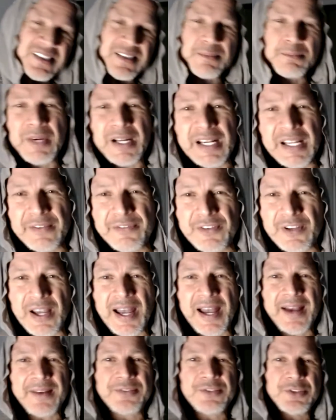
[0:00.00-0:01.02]
some money if you
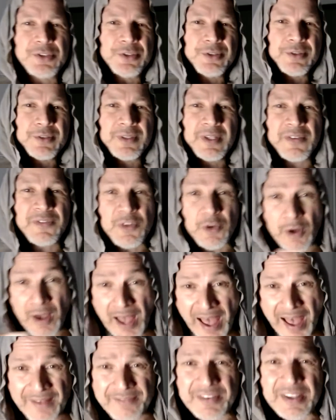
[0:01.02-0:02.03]
have to, if you
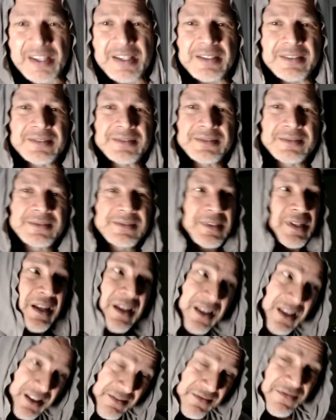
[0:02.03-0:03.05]
have it.
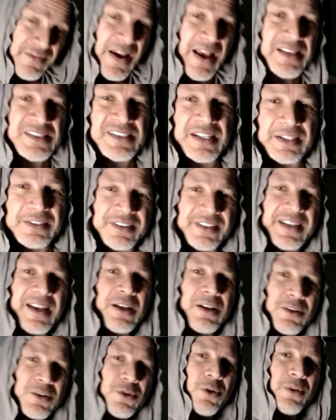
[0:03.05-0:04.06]
Invest it to
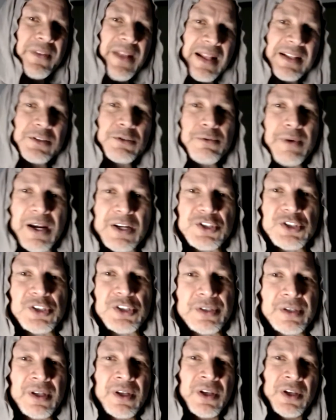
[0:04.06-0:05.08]
go in that direction.
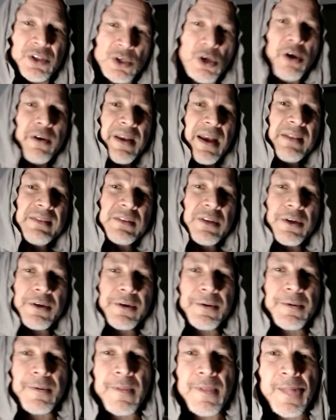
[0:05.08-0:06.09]
You'll get there.